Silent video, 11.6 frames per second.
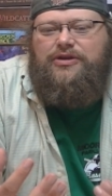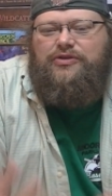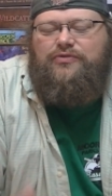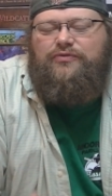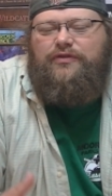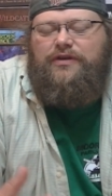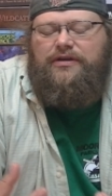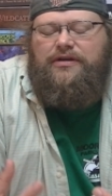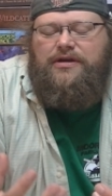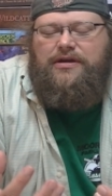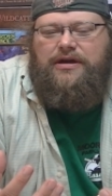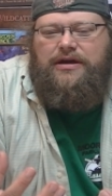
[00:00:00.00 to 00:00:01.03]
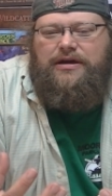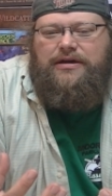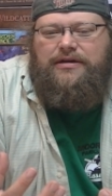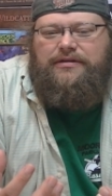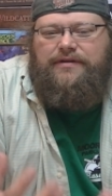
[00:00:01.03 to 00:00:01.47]
using
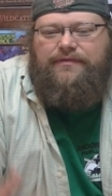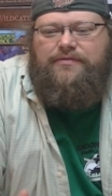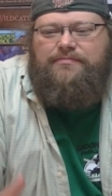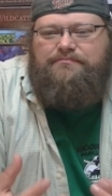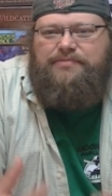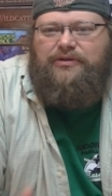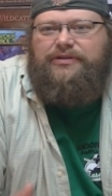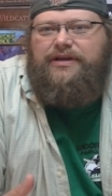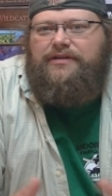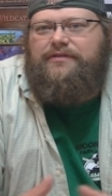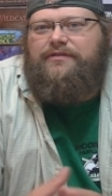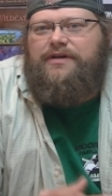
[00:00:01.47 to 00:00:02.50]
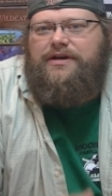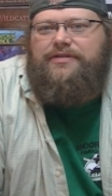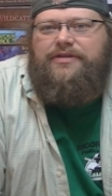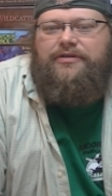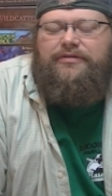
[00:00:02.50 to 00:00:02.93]
uh, different buildings
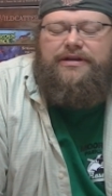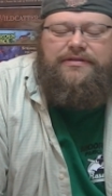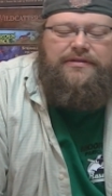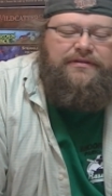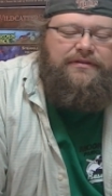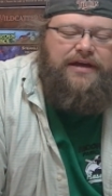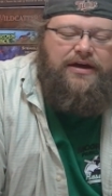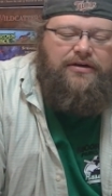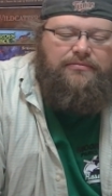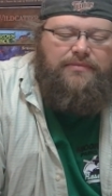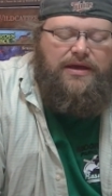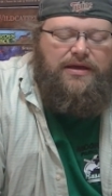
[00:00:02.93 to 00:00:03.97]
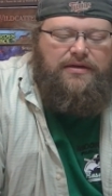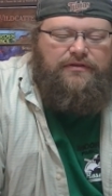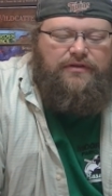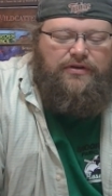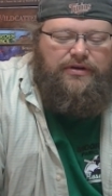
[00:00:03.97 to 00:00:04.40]
uh, that are in this town.
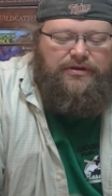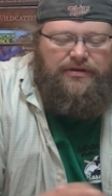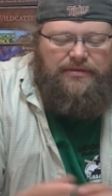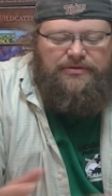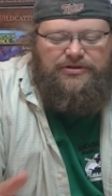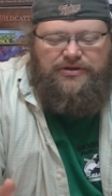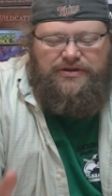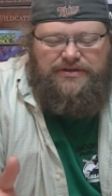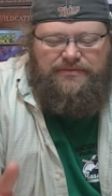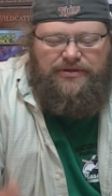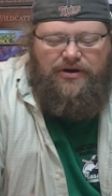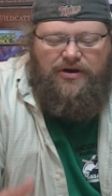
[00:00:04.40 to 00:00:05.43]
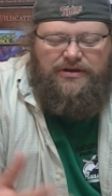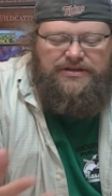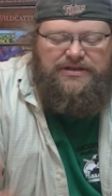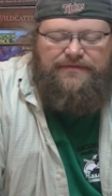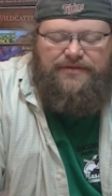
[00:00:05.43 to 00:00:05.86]
So I'm going to show you some of the art
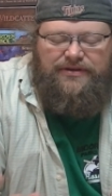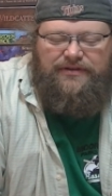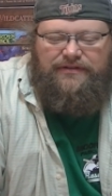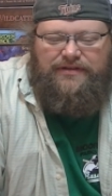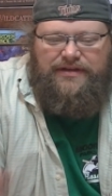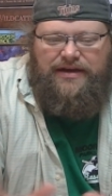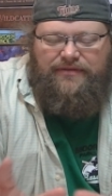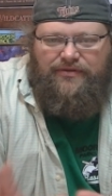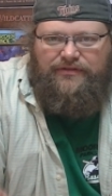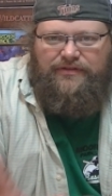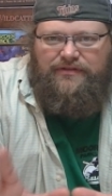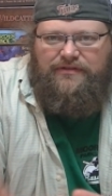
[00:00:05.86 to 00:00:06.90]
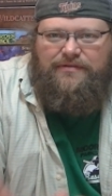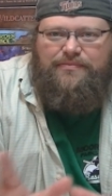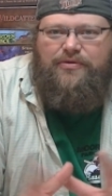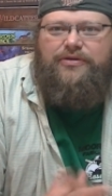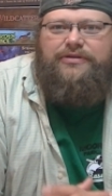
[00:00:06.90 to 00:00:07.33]
and stuff. You're going to see that. Of course, this is a
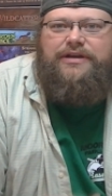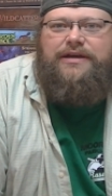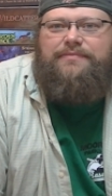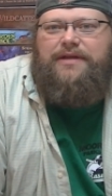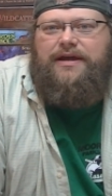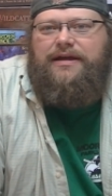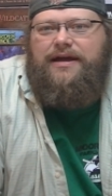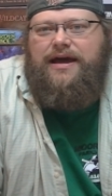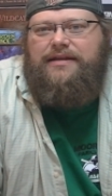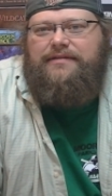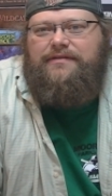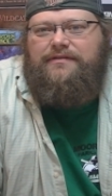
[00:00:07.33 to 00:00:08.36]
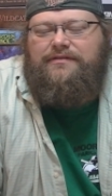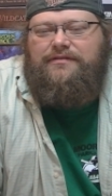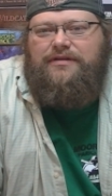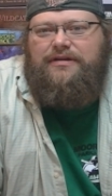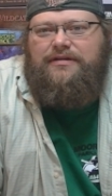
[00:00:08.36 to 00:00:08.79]
prototype that I got. This
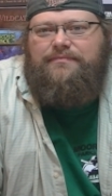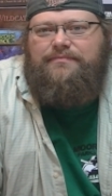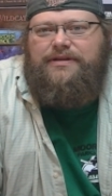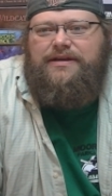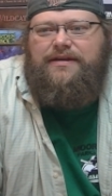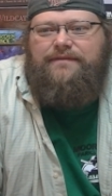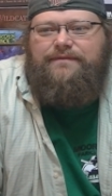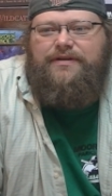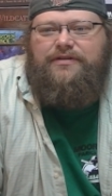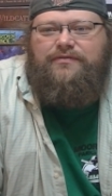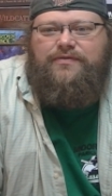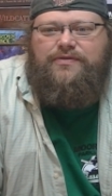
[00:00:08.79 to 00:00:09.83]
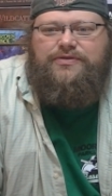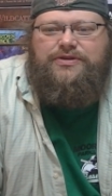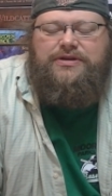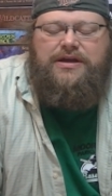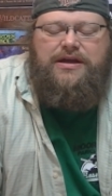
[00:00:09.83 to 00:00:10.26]
isn't a complete and finished
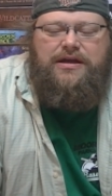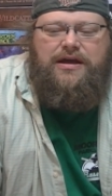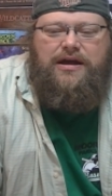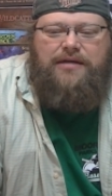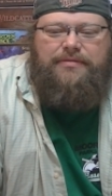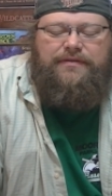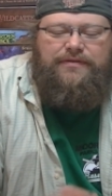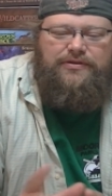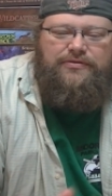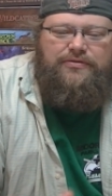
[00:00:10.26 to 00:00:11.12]
version. Um, but if you